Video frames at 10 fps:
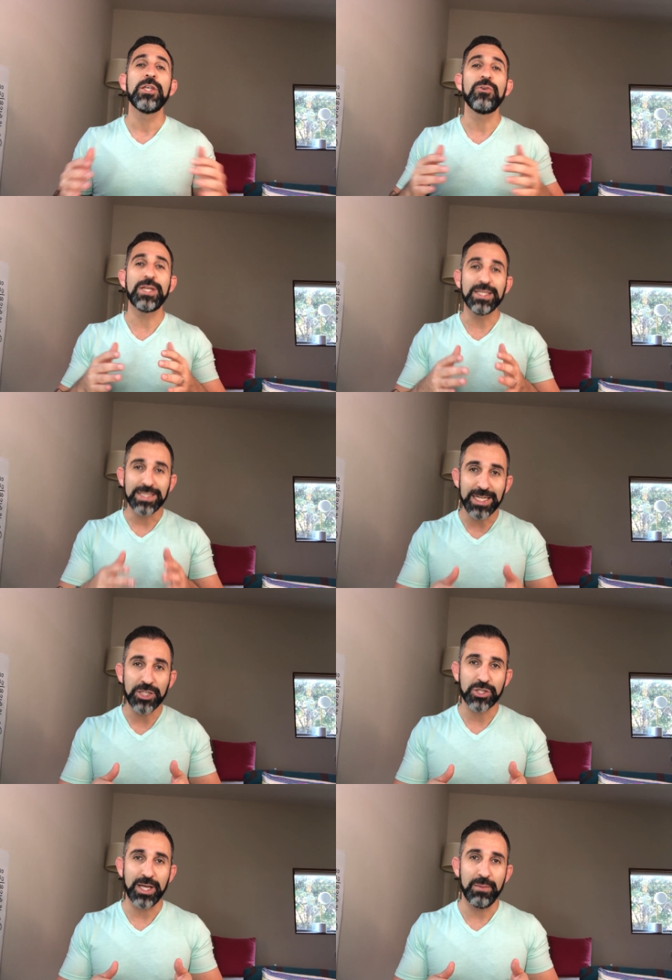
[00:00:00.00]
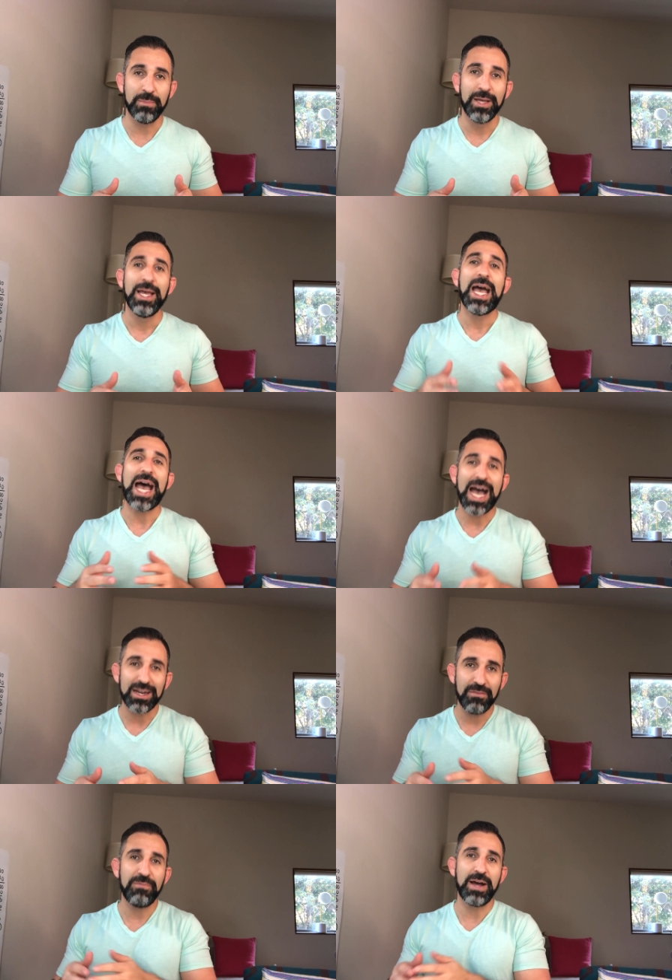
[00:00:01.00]
you can teach them how
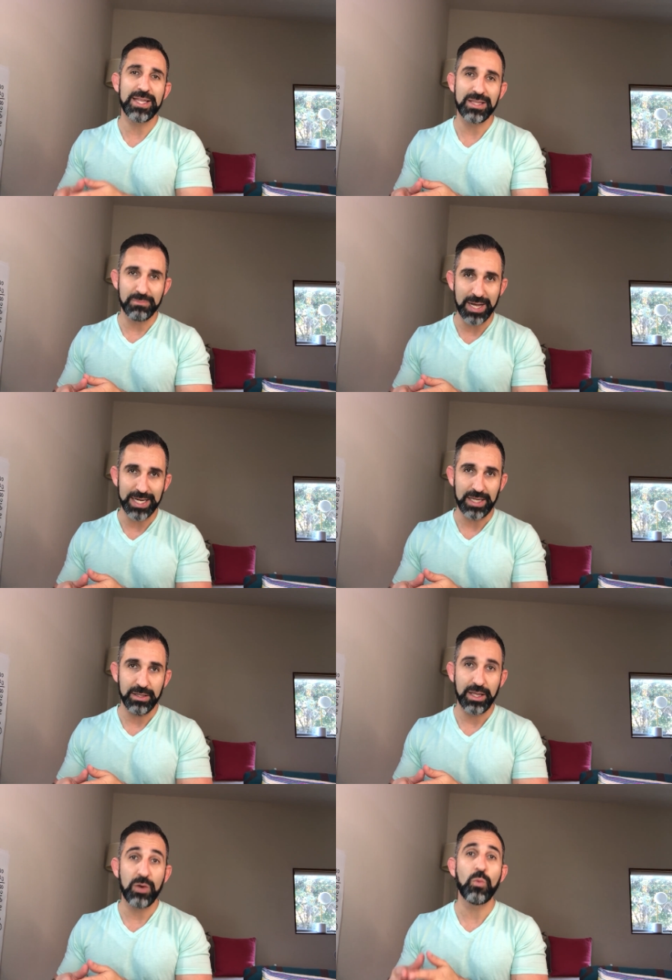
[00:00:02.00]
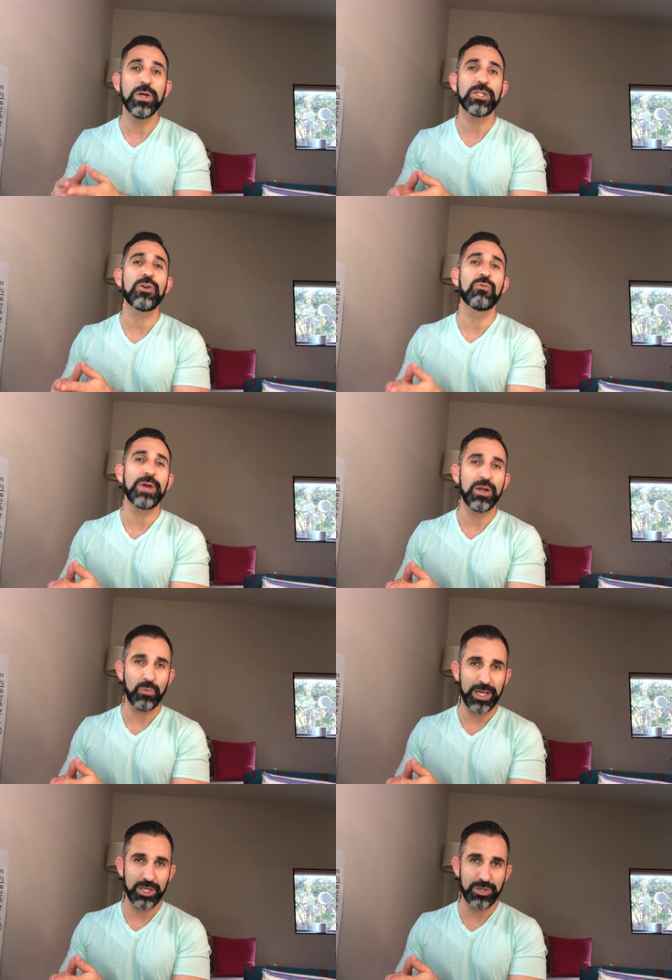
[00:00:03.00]
to find the money. And what's a great
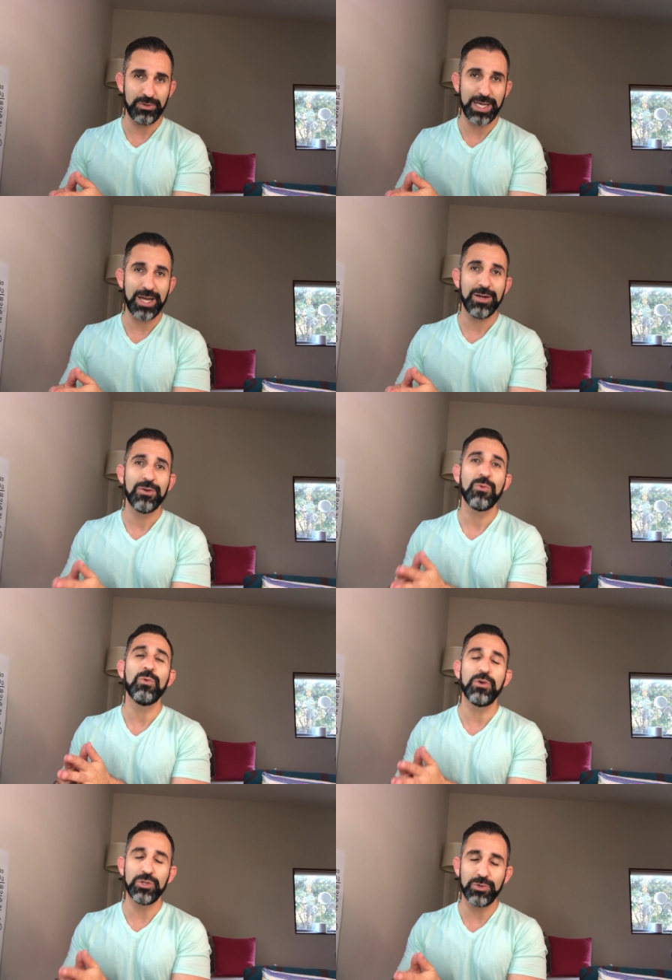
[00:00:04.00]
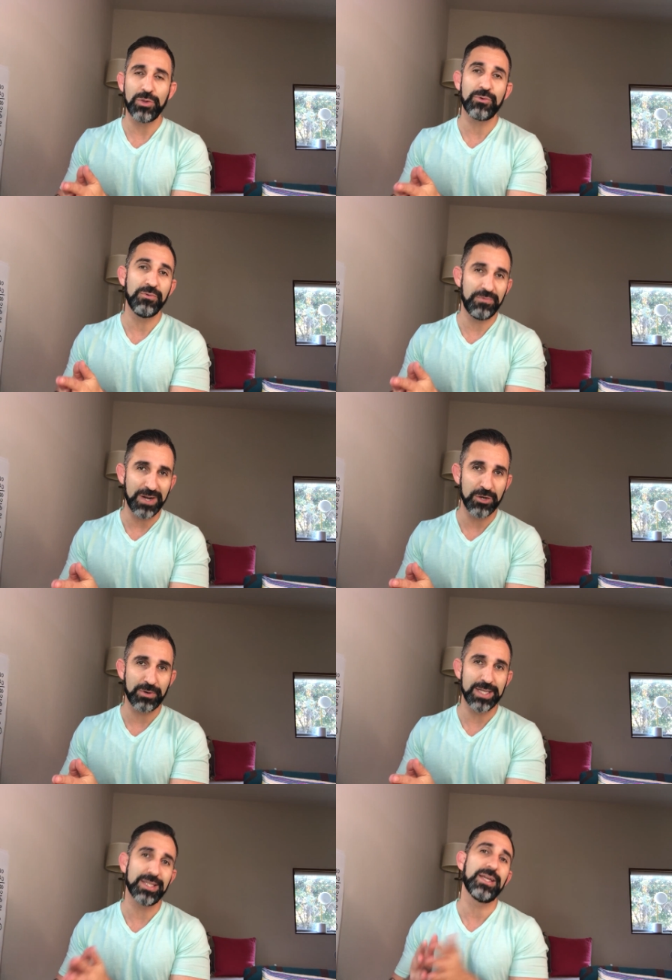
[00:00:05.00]
way to do that? Well, you do it through
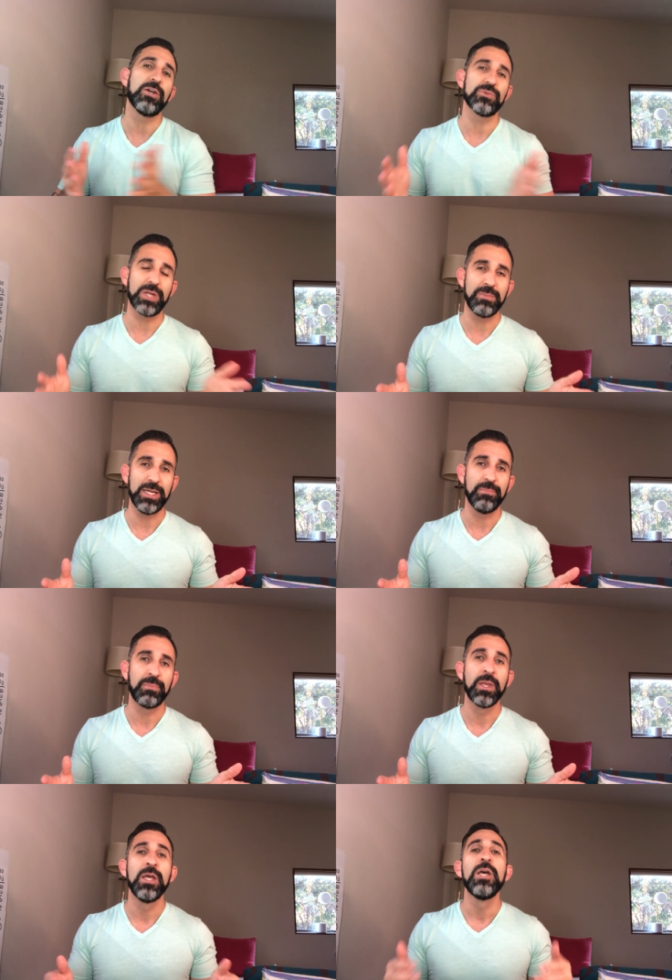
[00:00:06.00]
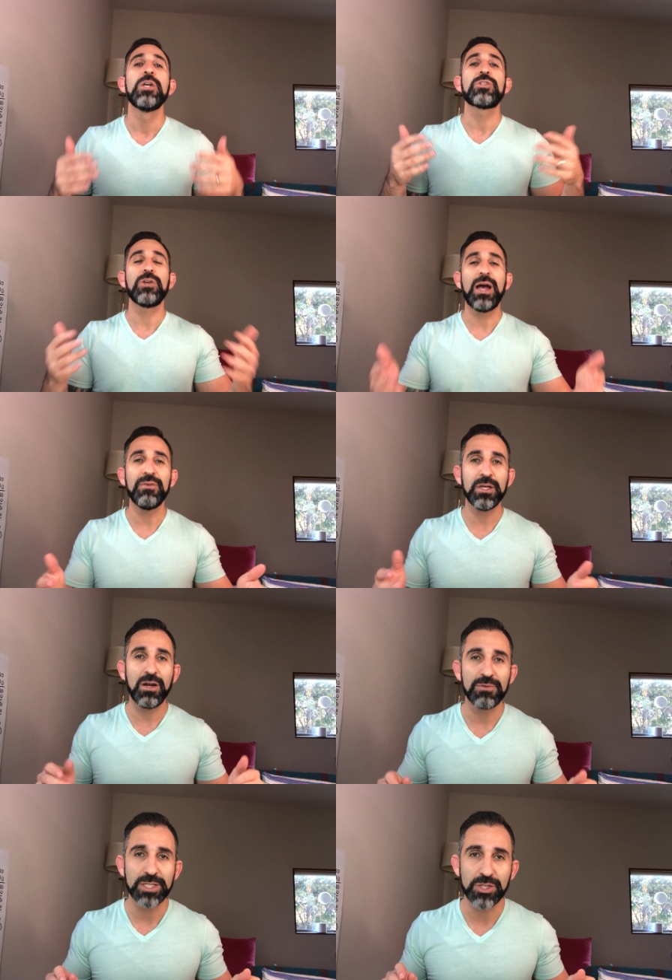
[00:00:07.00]
fundraising. Here's what I mean. So you're having a
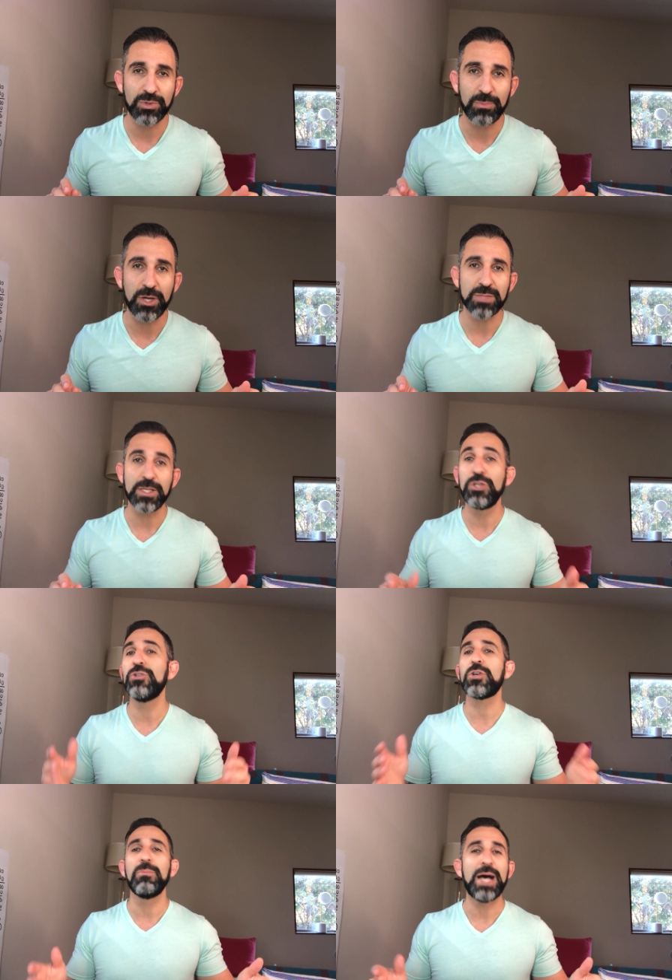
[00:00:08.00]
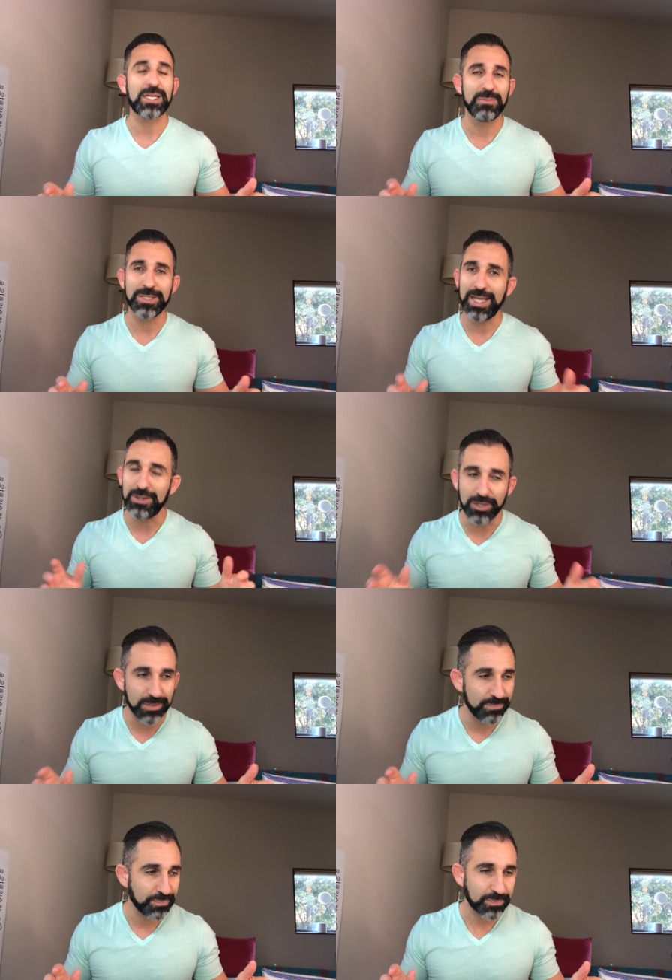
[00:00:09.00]
conversation with your prospect and you just go back to me and say, look,